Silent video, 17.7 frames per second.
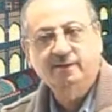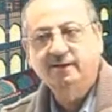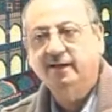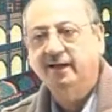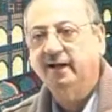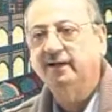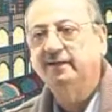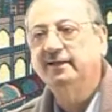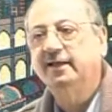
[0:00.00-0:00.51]

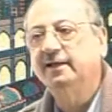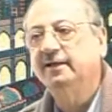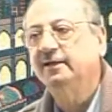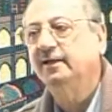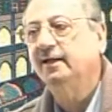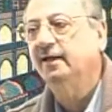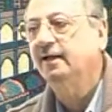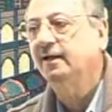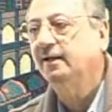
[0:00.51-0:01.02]
and then
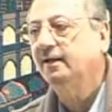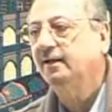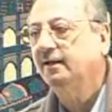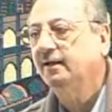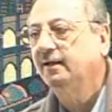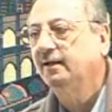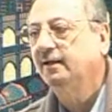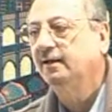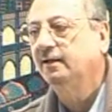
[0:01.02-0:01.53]

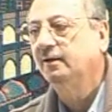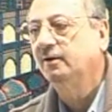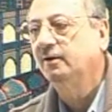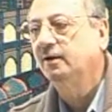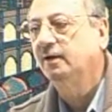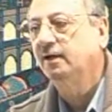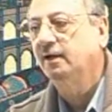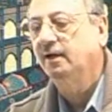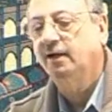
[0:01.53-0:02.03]

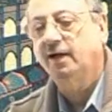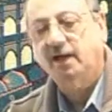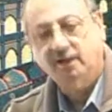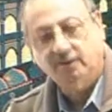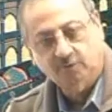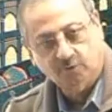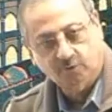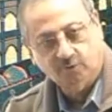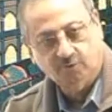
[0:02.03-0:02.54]
I'll
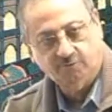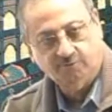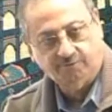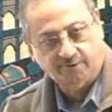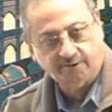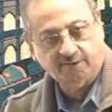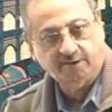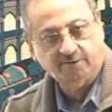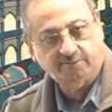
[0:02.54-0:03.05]
go
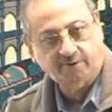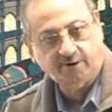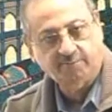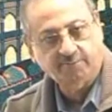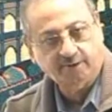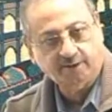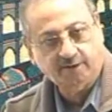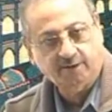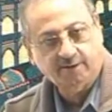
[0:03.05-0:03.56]
further from there.